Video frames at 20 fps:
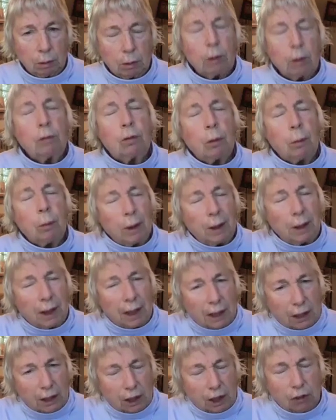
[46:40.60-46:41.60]
from the
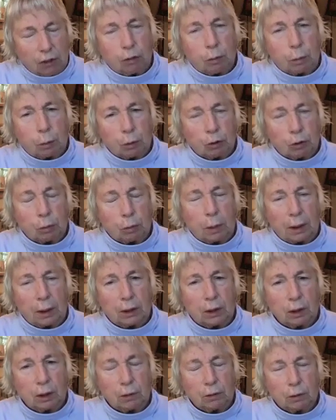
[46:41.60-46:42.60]
negative
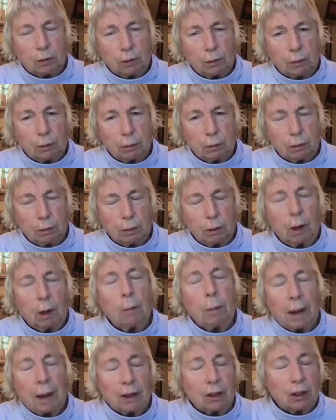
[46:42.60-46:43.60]
perspective
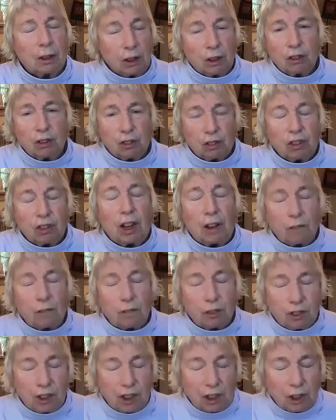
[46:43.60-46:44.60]
about
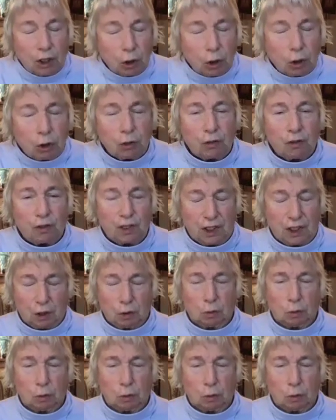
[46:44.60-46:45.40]
self-centered fear,